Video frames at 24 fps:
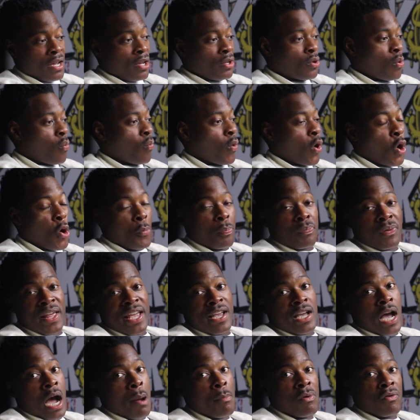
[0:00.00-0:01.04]
the wordplay
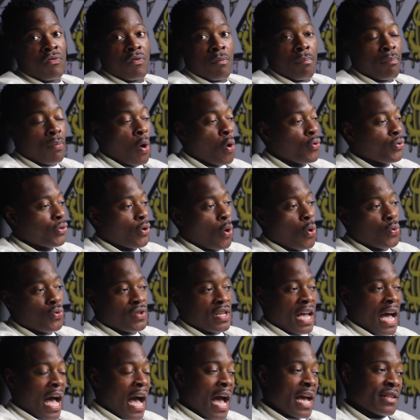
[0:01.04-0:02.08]
coming from both those
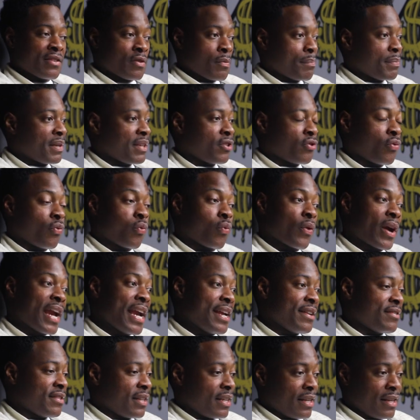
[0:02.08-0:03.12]
guys would be
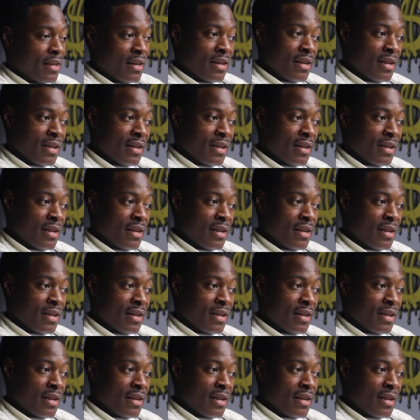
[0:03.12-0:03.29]
crazy.